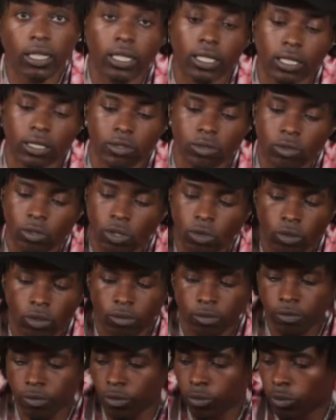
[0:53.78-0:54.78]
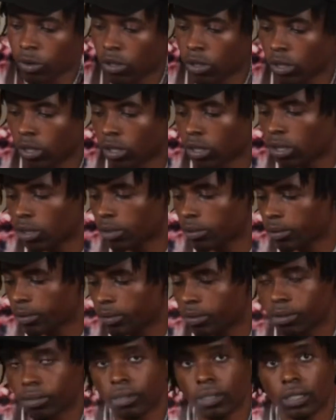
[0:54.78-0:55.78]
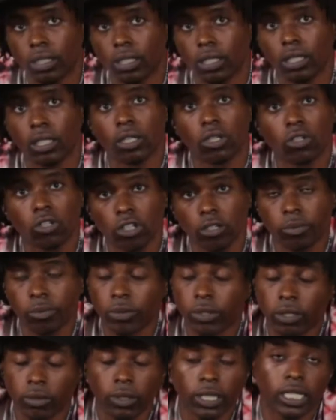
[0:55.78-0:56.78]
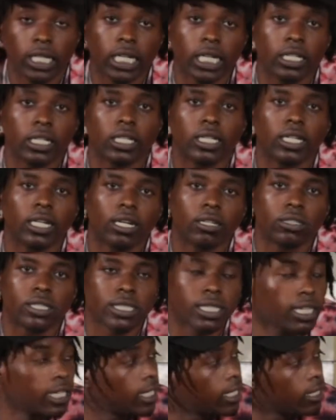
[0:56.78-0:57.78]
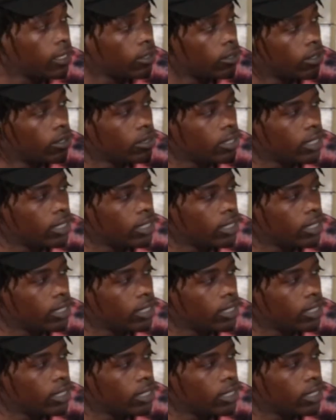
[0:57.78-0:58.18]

As you know, I'm from Northport. We call it the North Side. You know what I'm